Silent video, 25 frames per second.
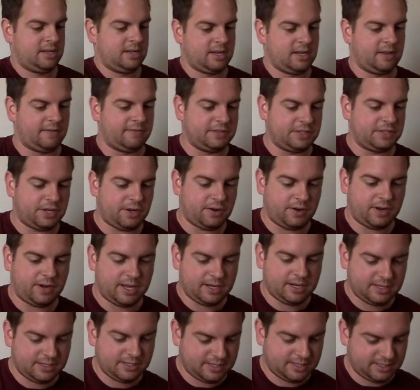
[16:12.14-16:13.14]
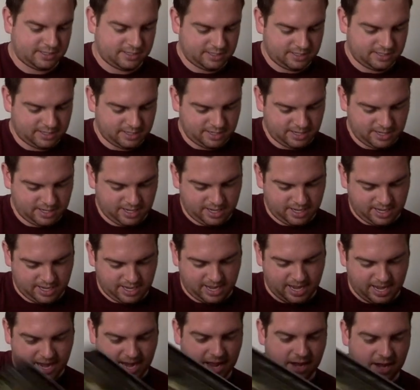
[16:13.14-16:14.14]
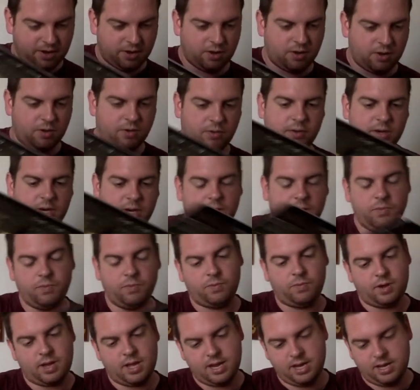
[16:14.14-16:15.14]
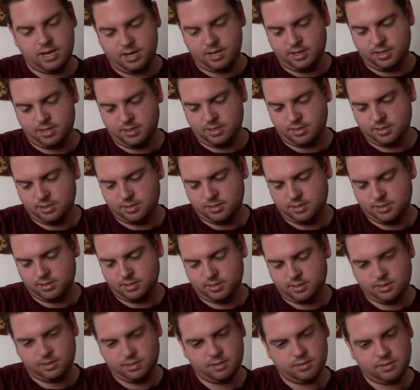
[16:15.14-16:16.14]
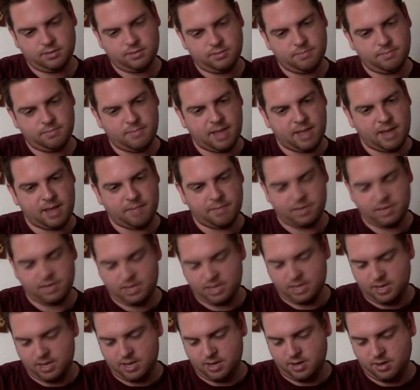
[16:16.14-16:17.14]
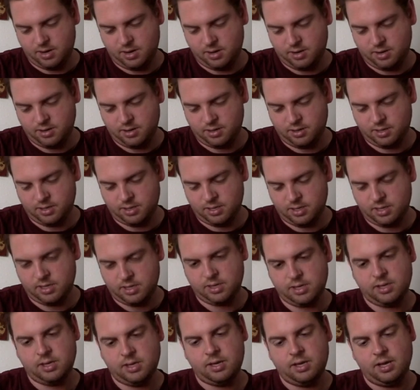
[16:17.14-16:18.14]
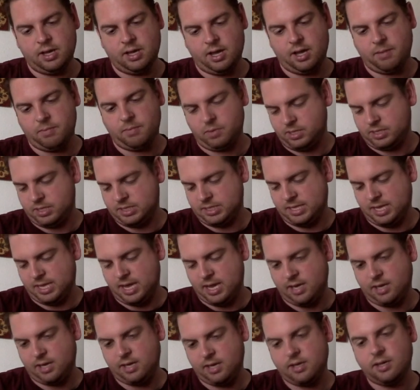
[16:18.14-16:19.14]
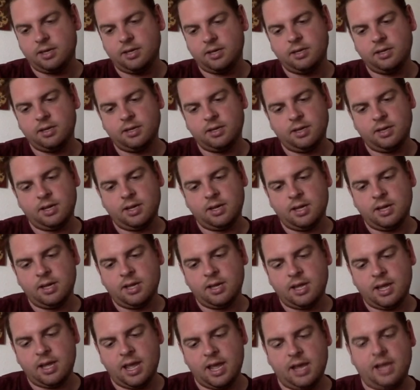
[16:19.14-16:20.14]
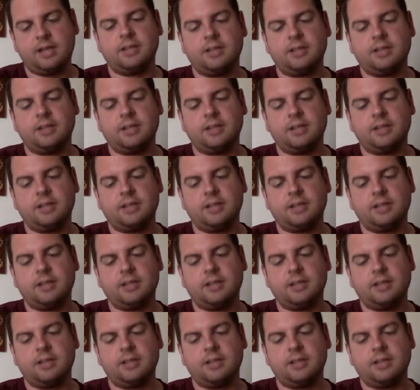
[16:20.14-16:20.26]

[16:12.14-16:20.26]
of tokens, and only one map in here. Looks like a